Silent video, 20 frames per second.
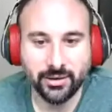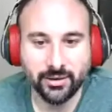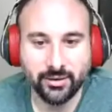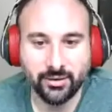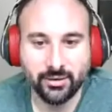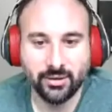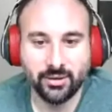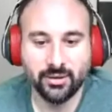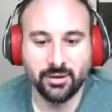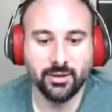
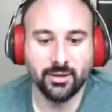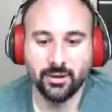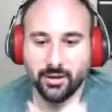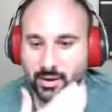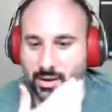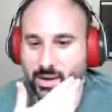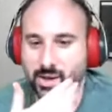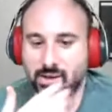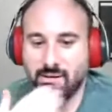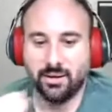
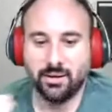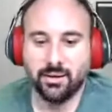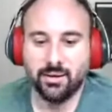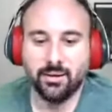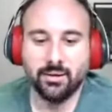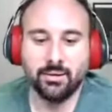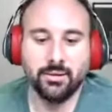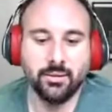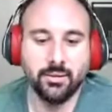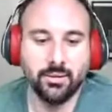
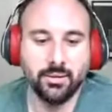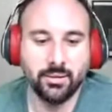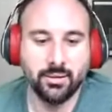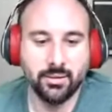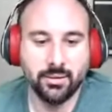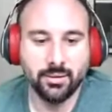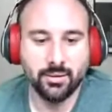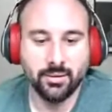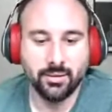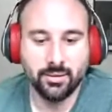
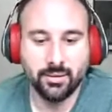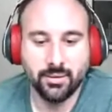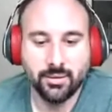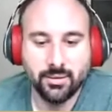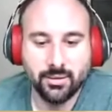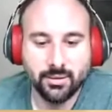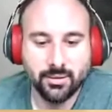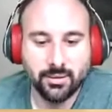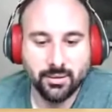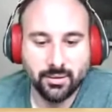
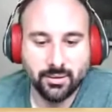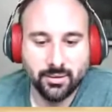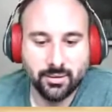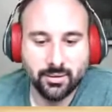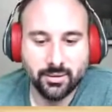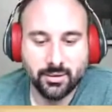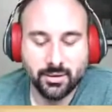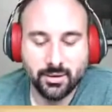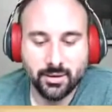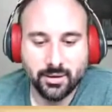
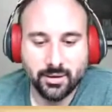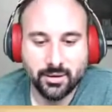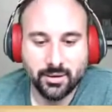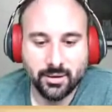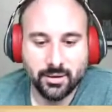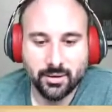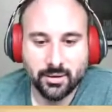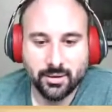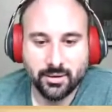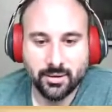
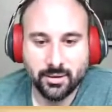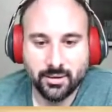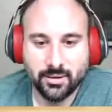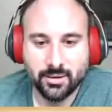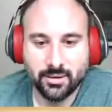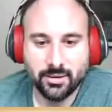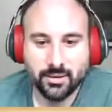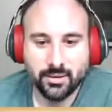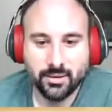(not speaking)